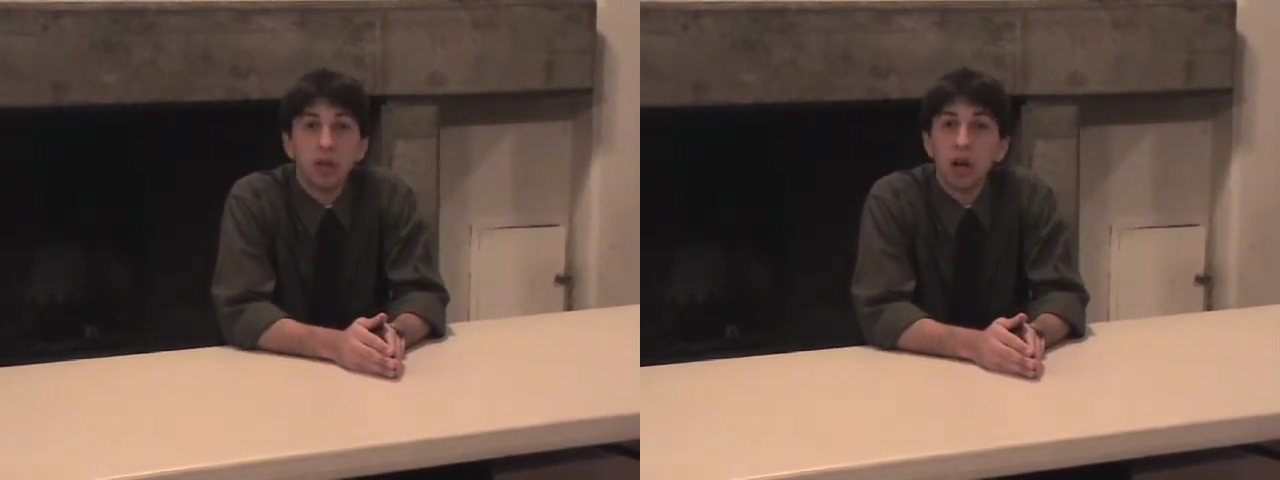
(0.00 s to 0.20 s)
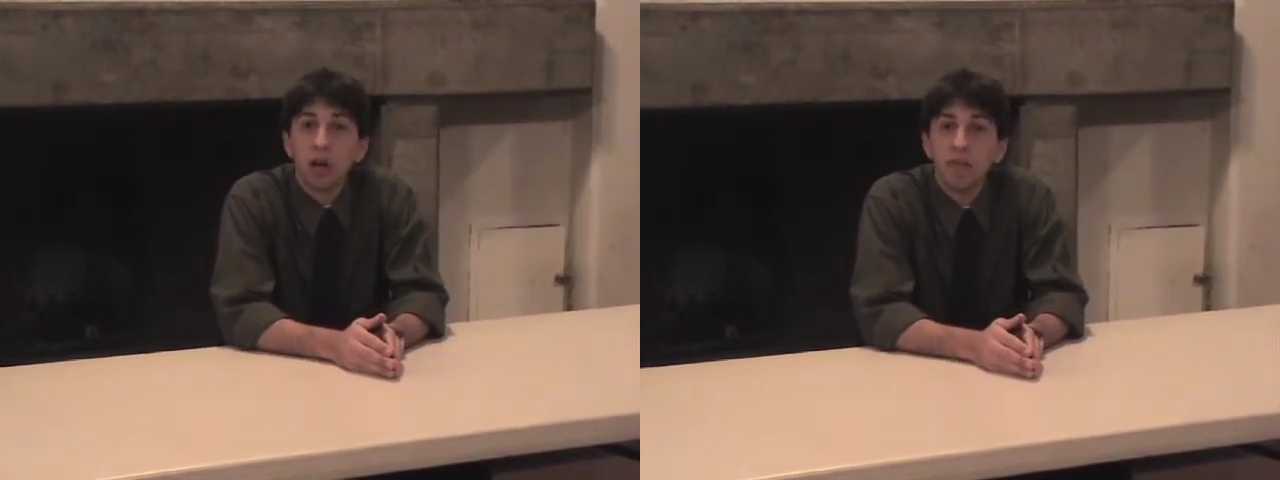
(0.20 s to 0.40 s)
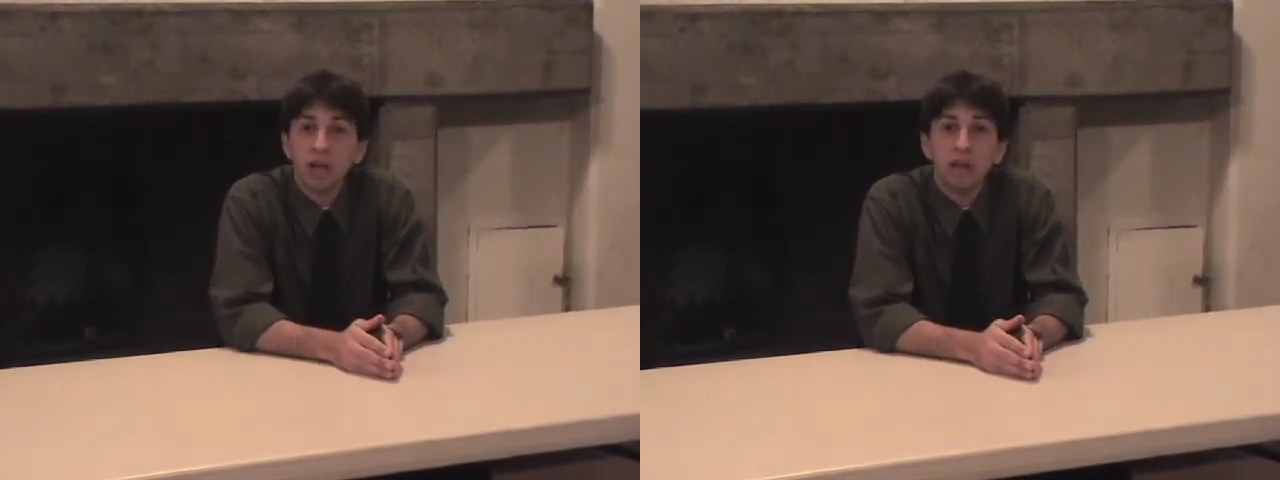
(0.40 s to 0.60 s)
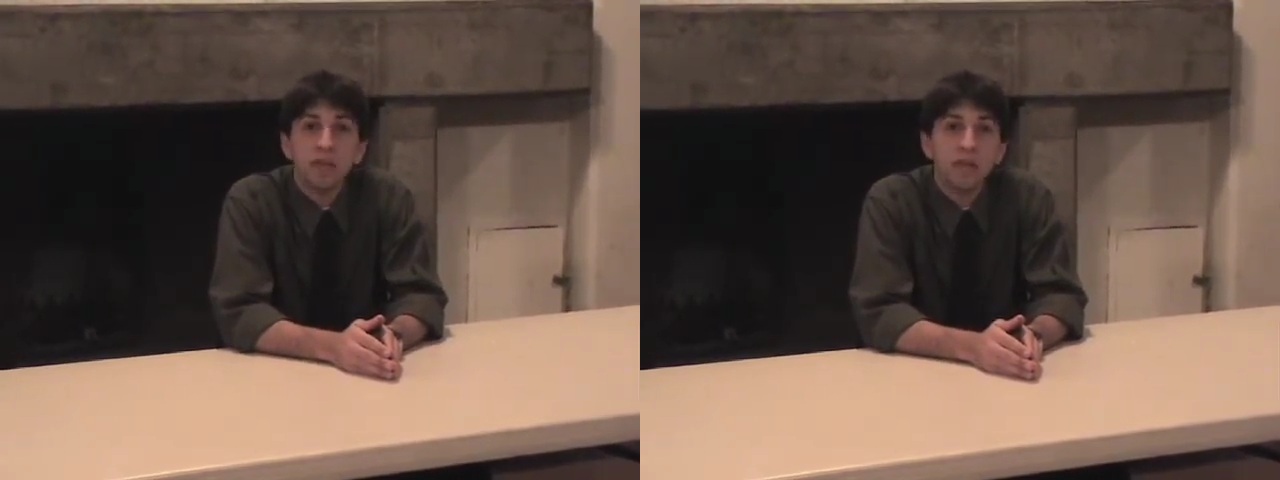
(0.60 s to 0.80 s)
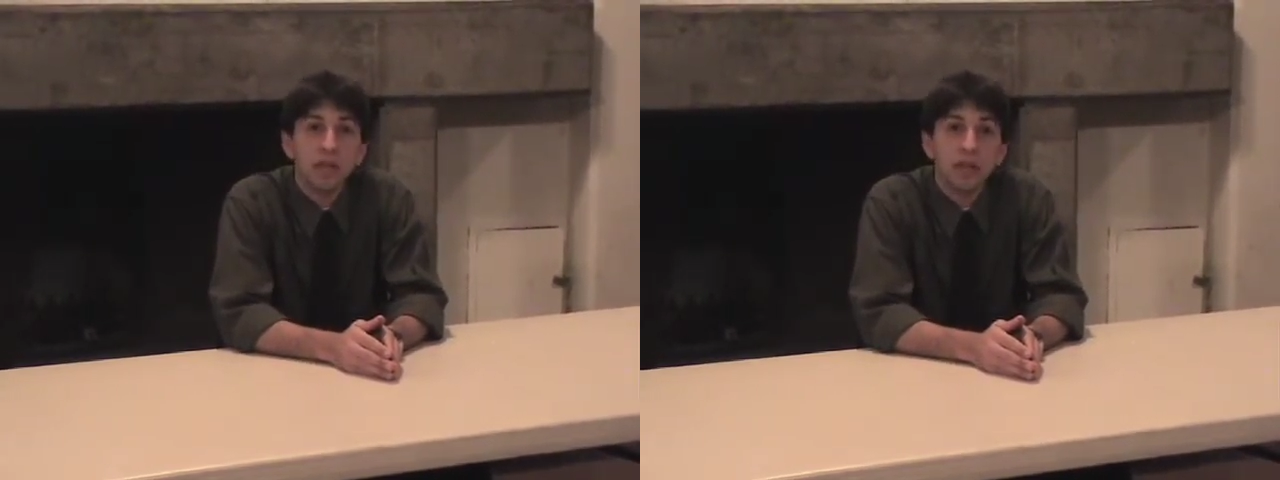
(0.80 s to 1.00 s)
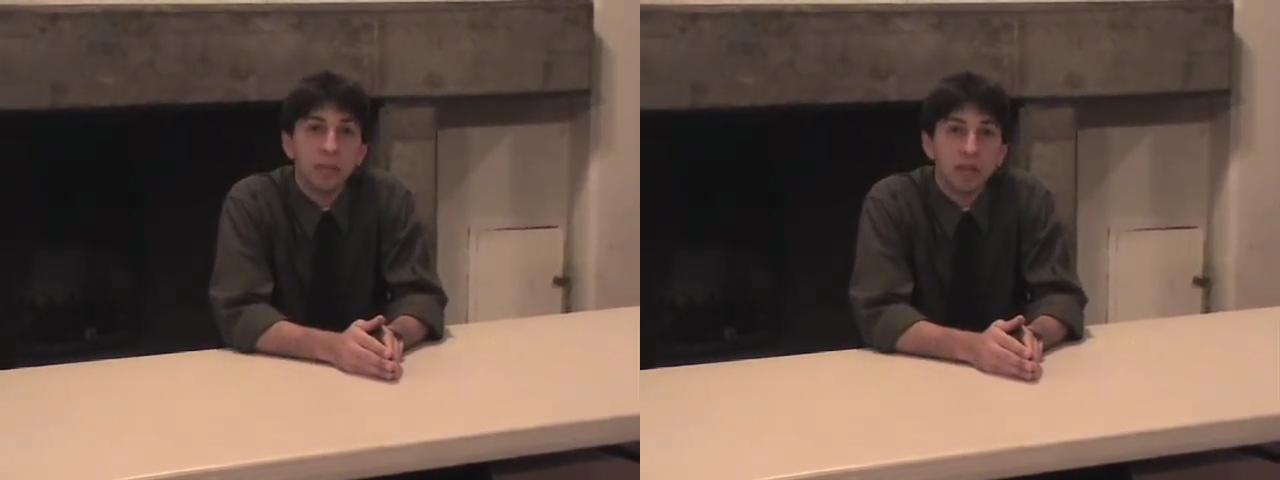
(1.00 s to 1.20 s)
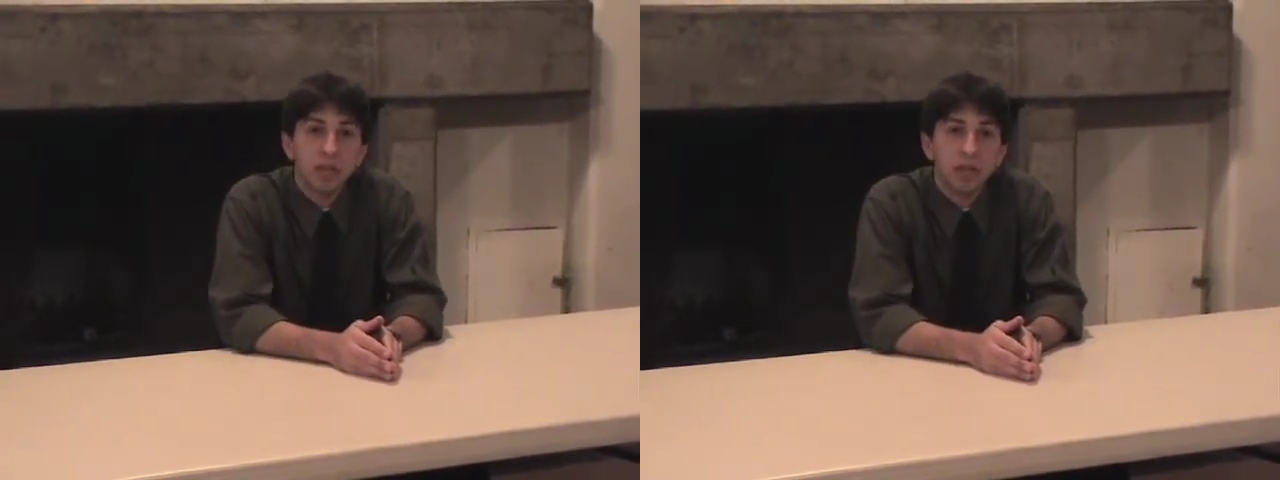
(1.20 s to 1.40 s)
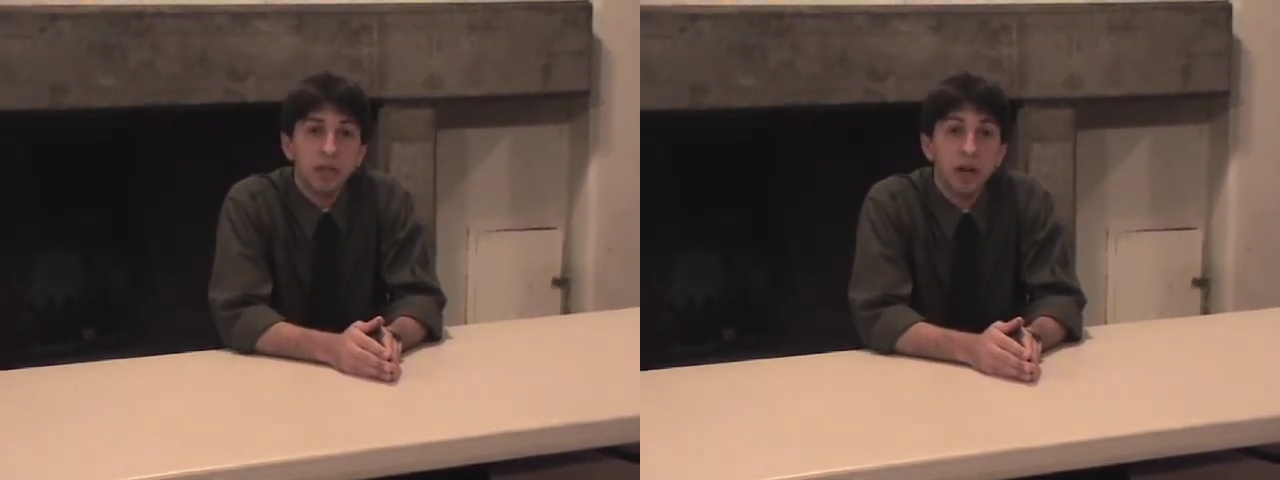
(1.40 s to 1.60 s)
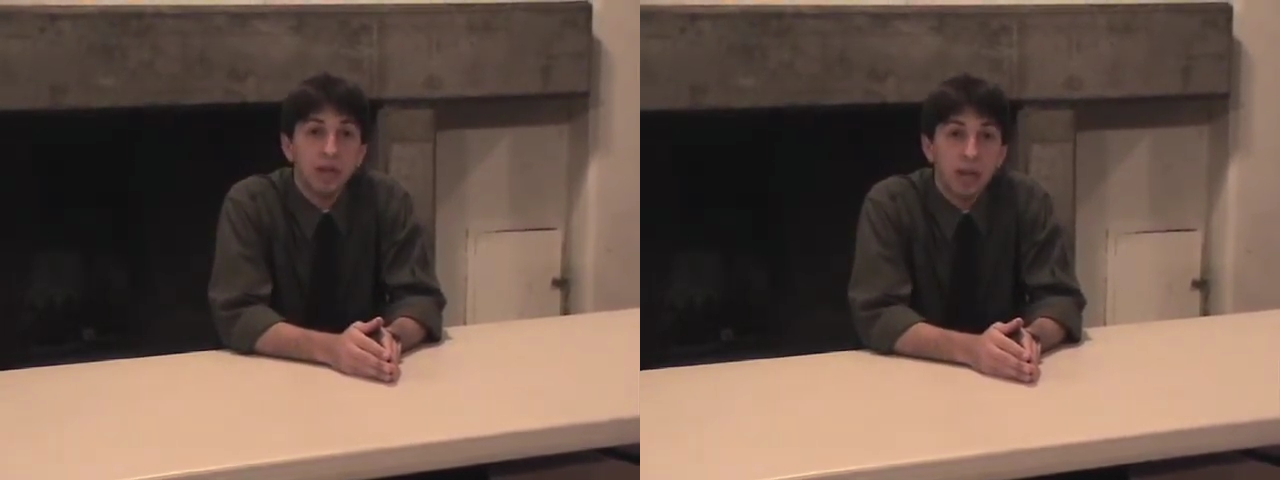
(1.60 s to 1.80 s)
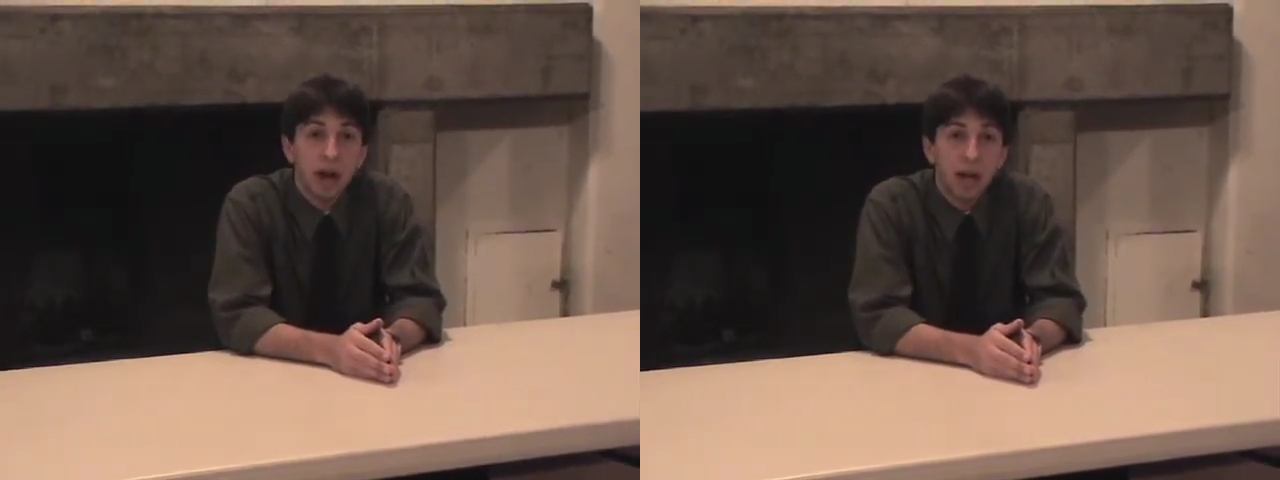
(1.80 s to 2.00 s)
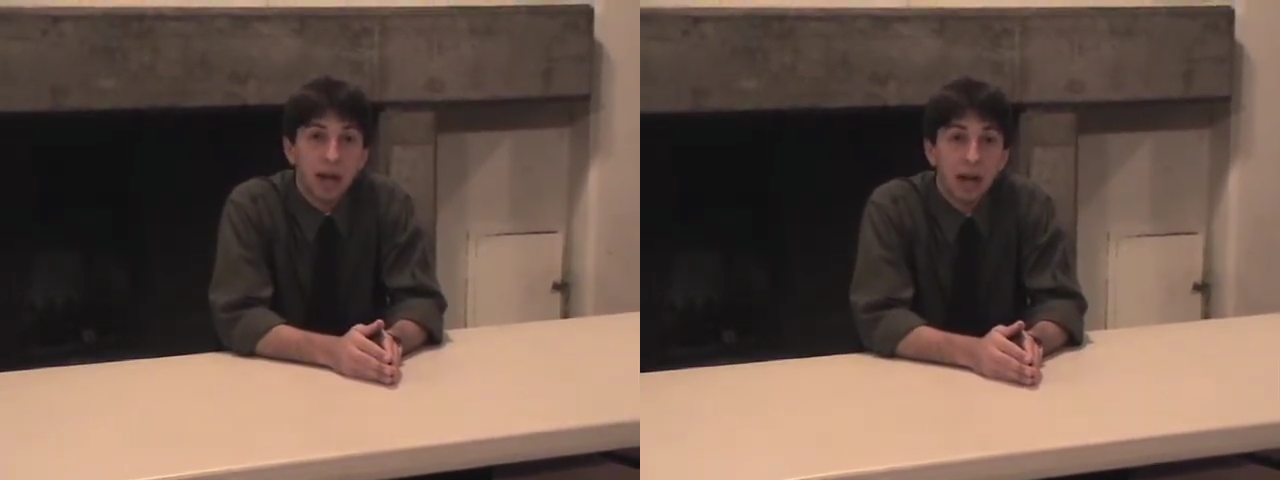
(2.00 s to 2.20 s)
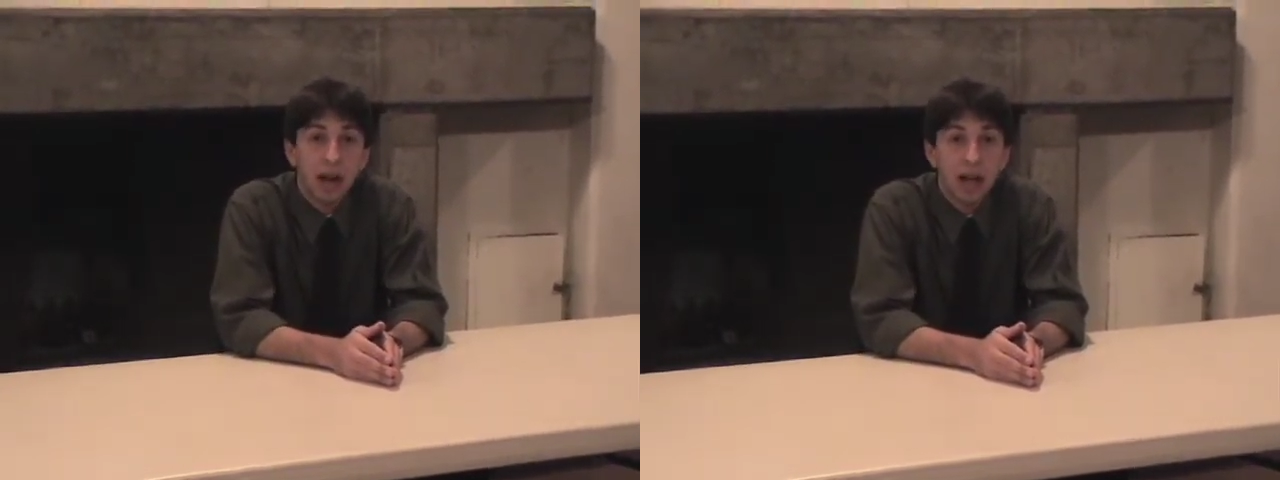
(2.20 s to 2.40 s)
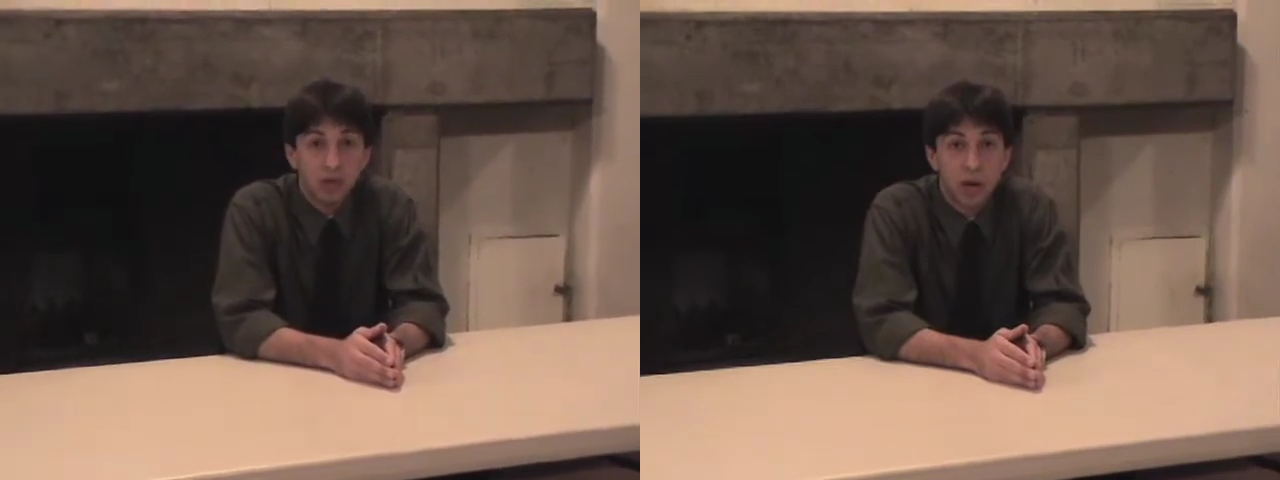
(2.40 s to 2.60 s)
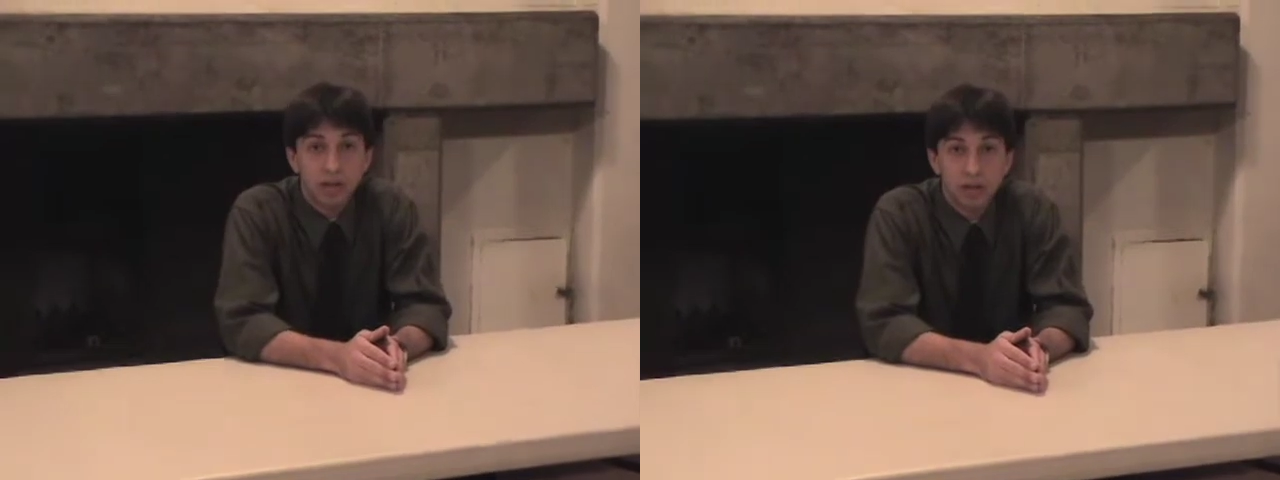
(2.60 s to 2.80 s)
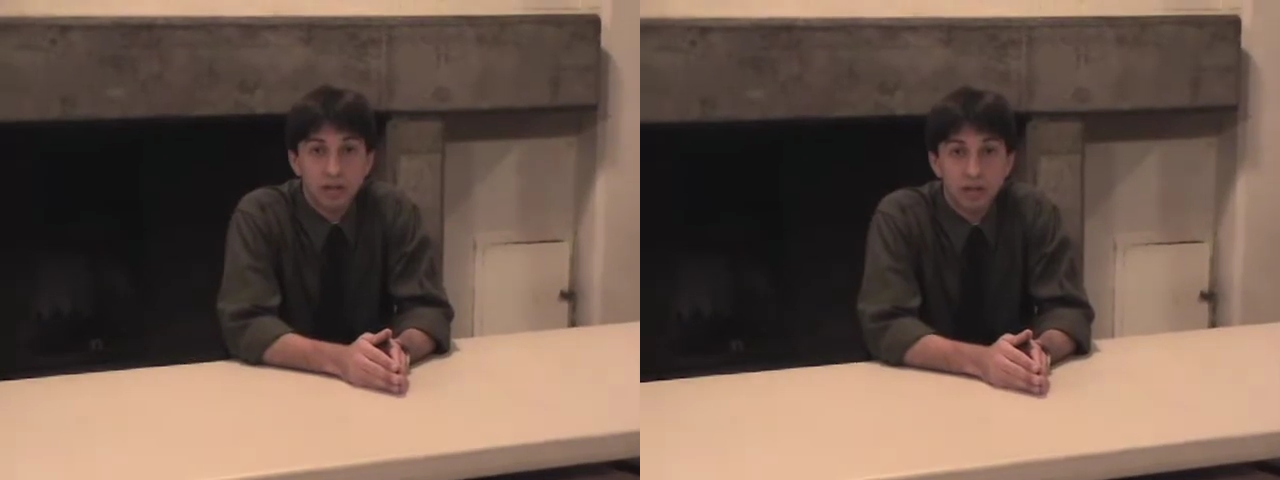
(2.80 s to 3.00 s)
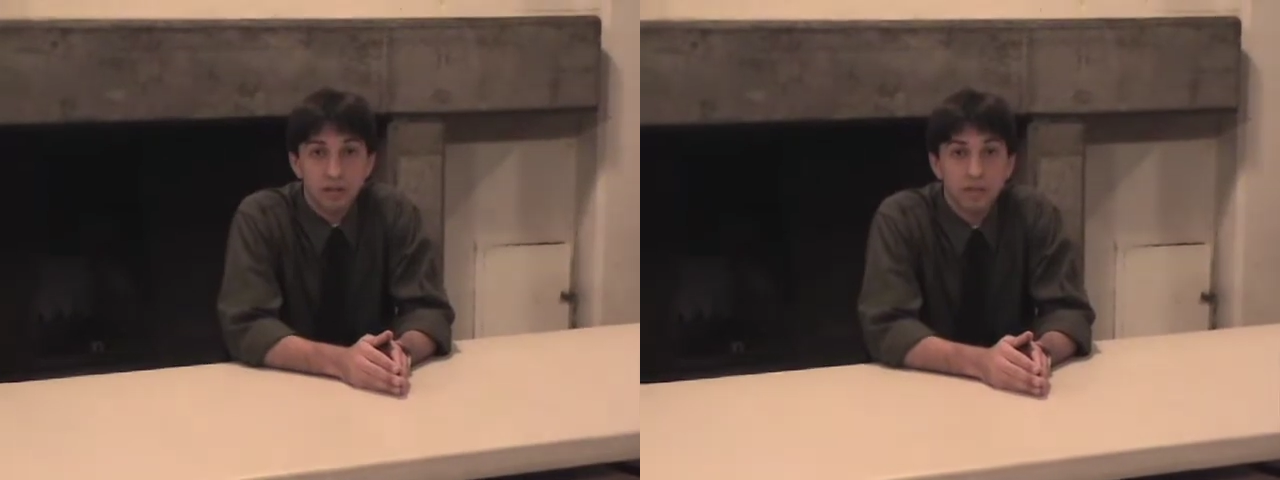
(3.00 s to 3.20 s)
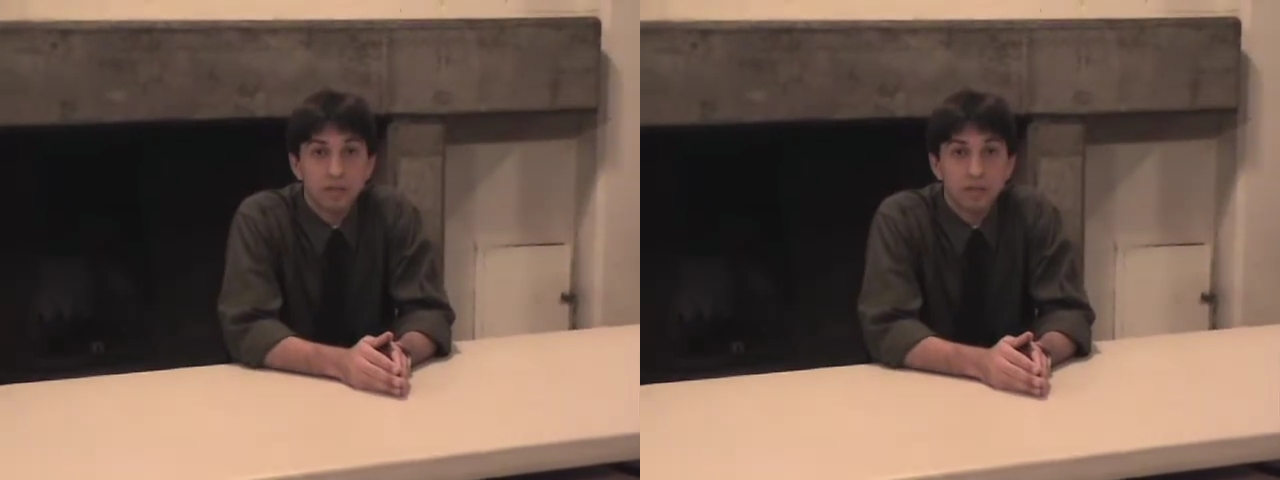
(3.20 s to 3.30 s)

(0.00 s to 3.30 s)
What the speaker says: on effectively filling the position of the IA as writing assistant.